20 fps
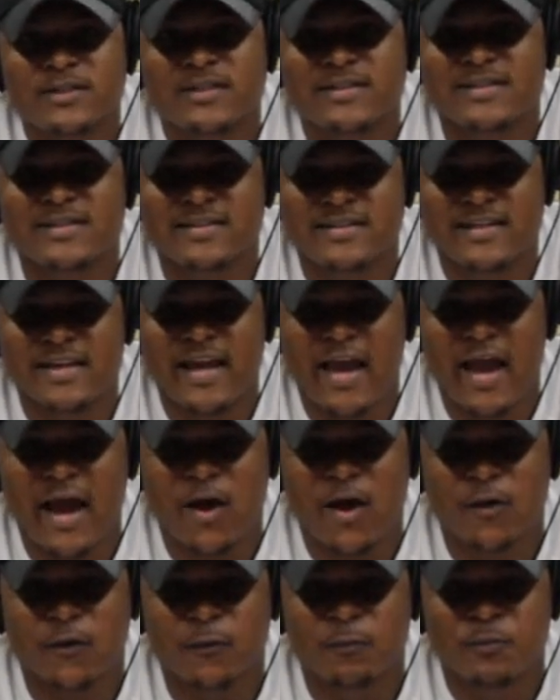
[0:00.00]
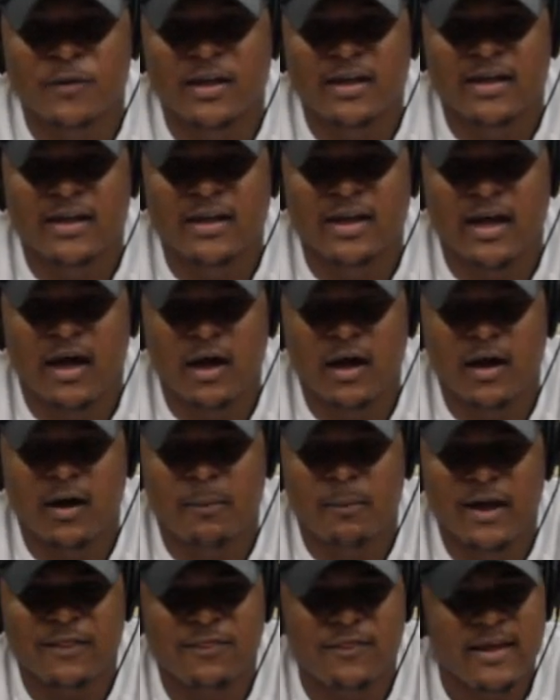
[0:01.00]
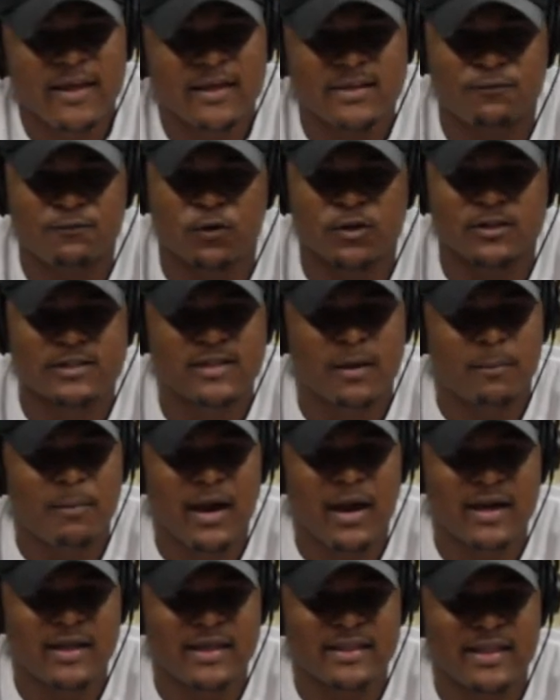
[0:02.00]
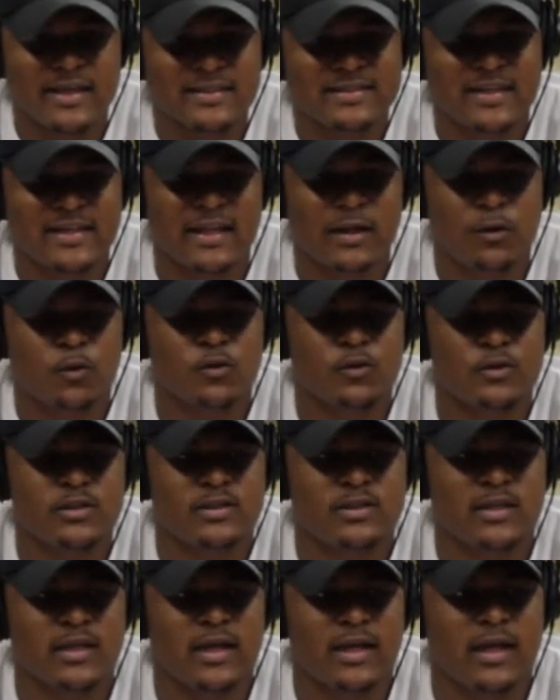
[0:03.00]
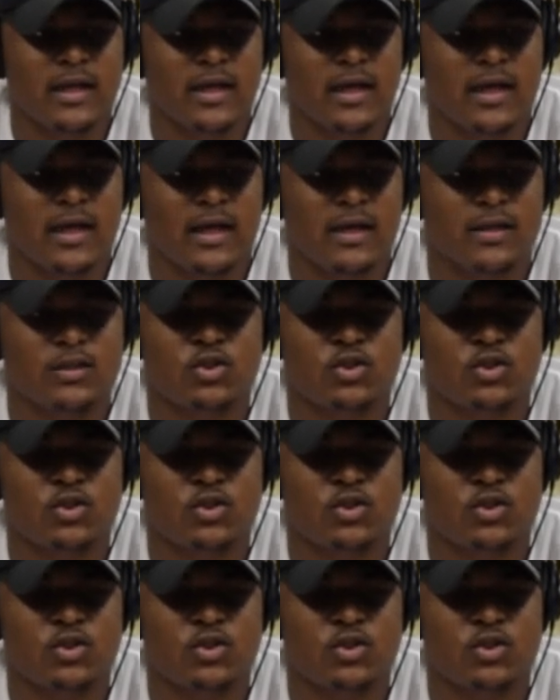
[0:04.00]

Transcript: just to see how, I think for somebody, they said it was a